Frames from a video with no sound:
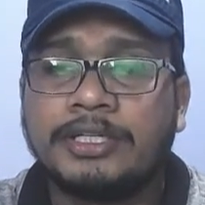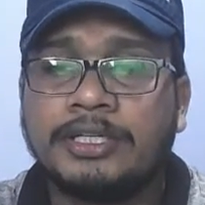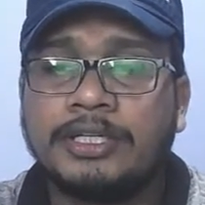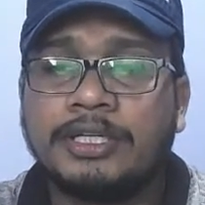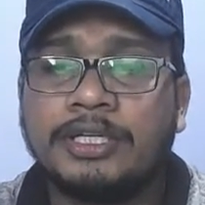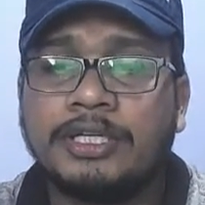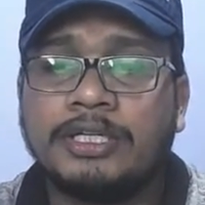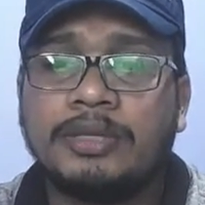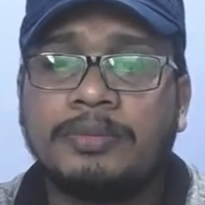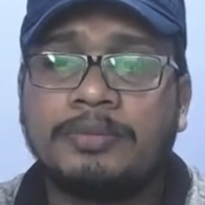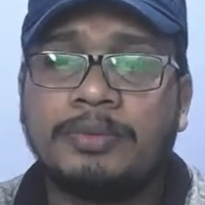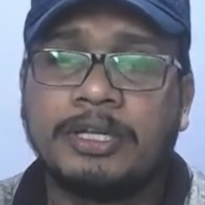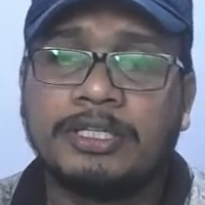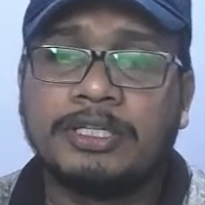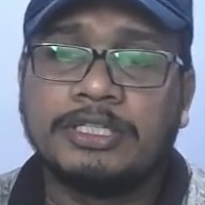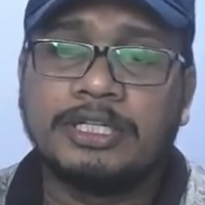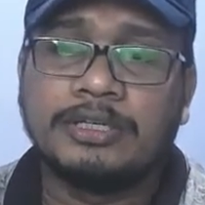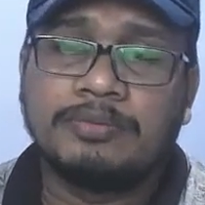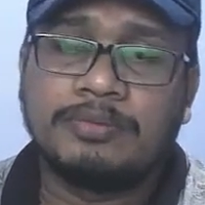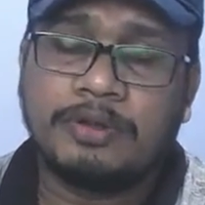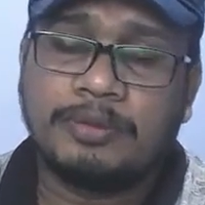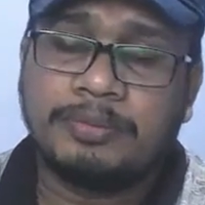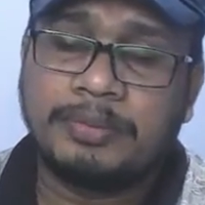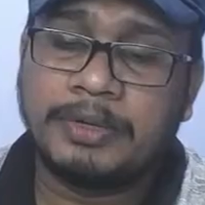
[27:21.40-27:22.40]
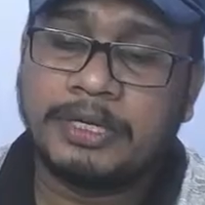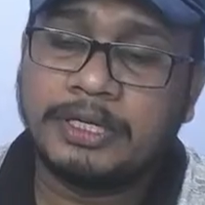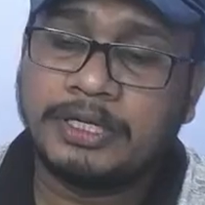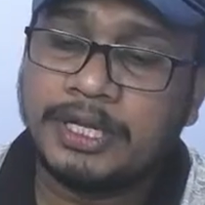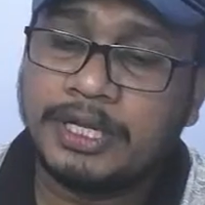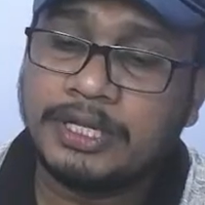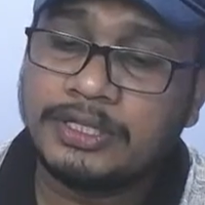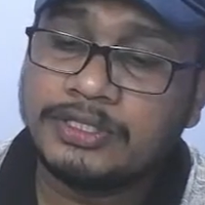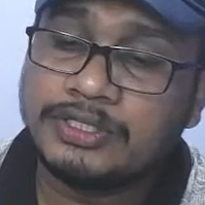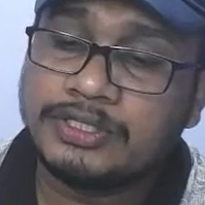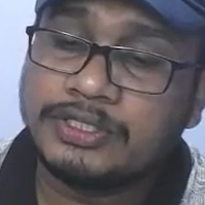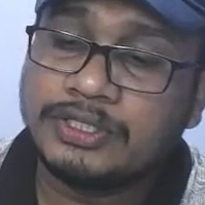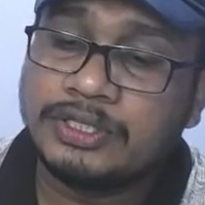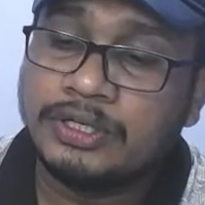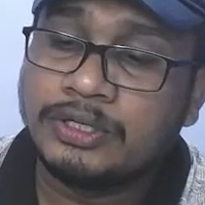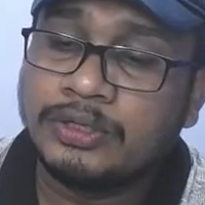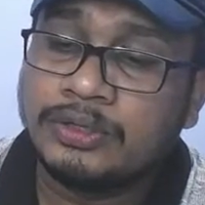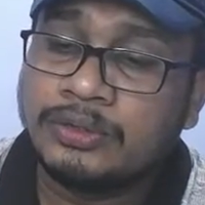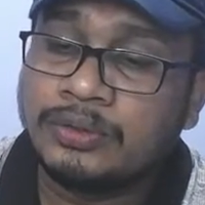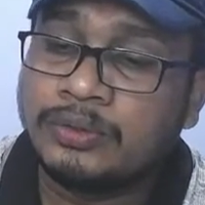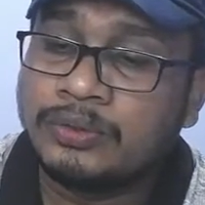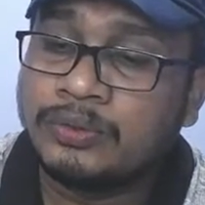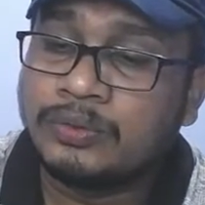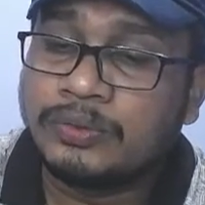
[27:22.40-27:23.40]
In the present perfect tense,
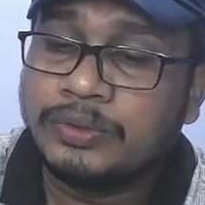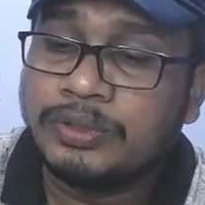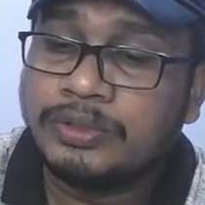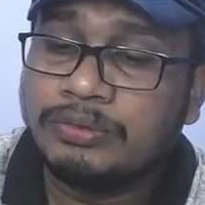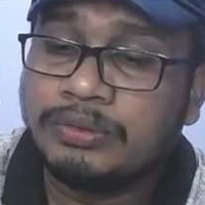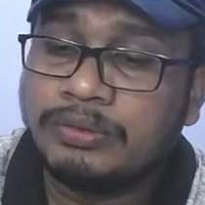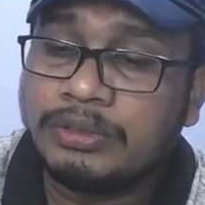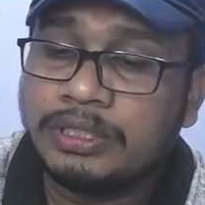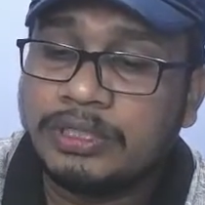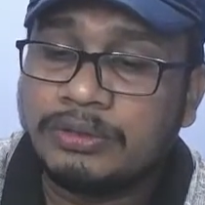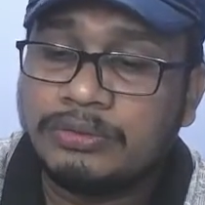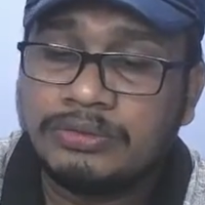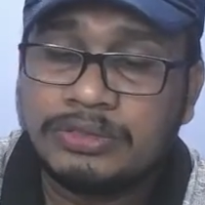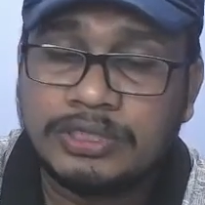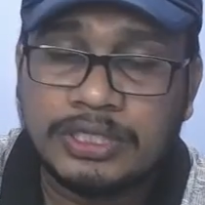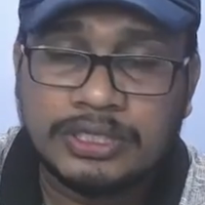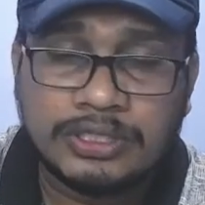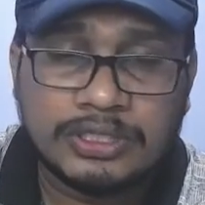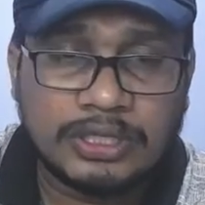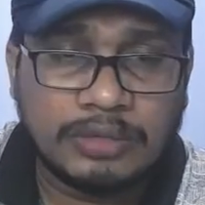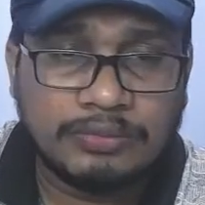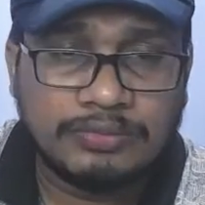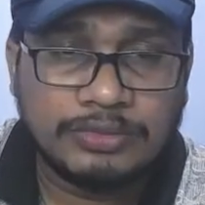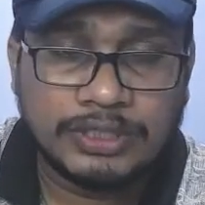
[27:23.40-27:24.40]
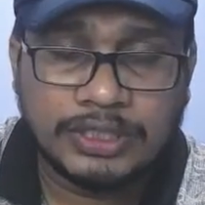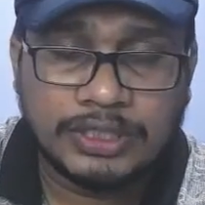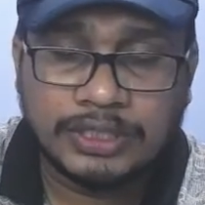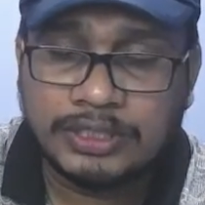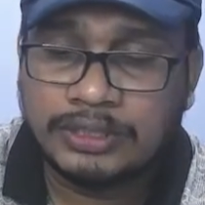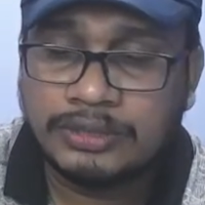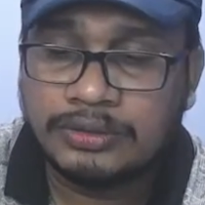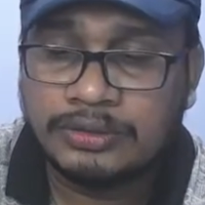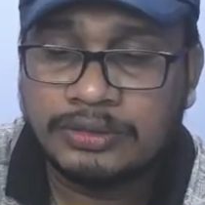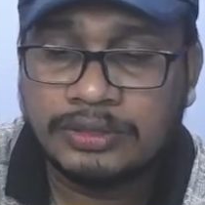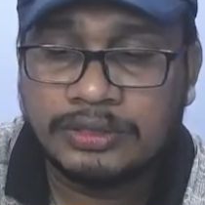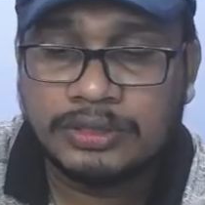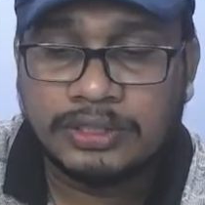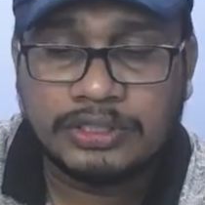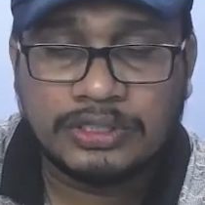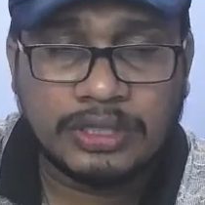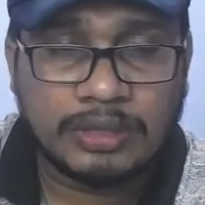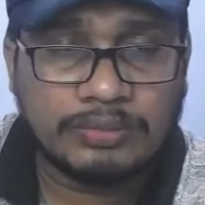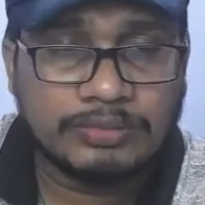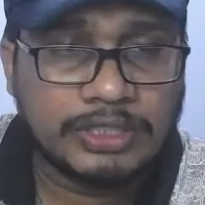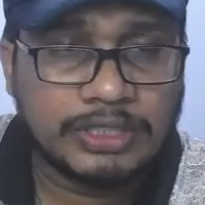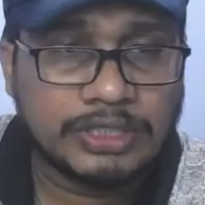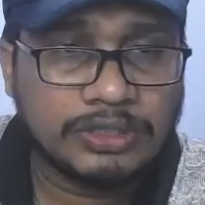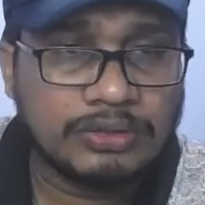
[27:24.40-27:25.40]
we will use a subject. The
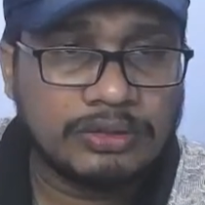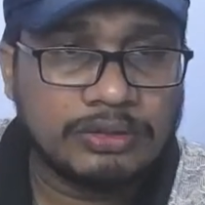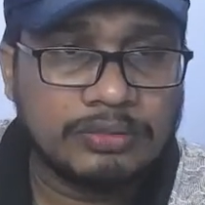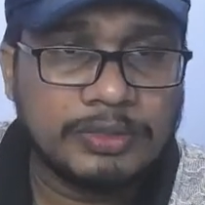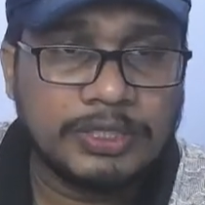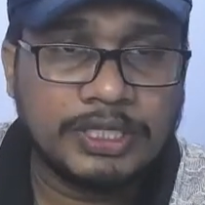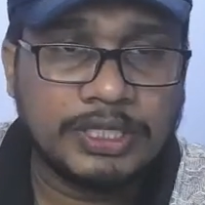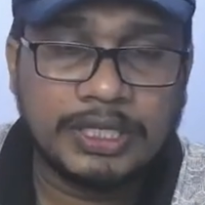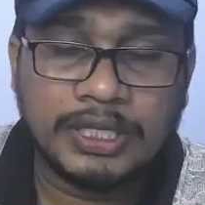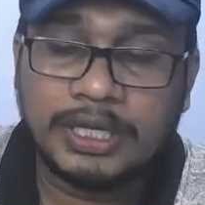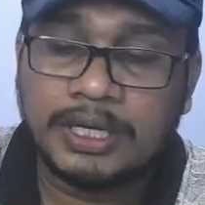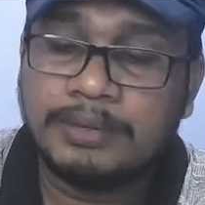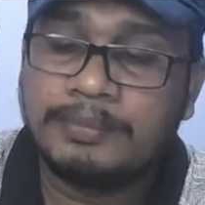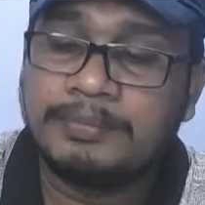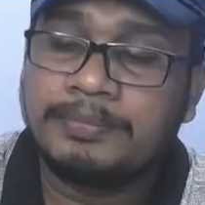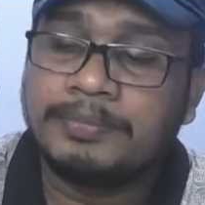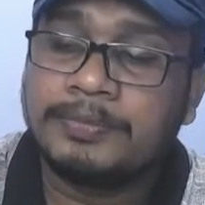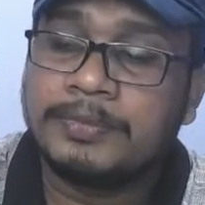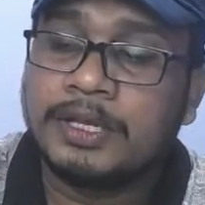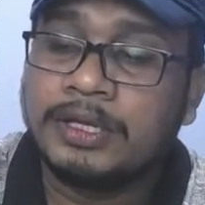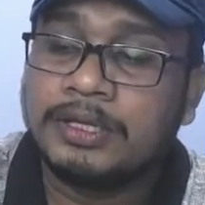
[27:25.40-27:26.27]
subject will be there.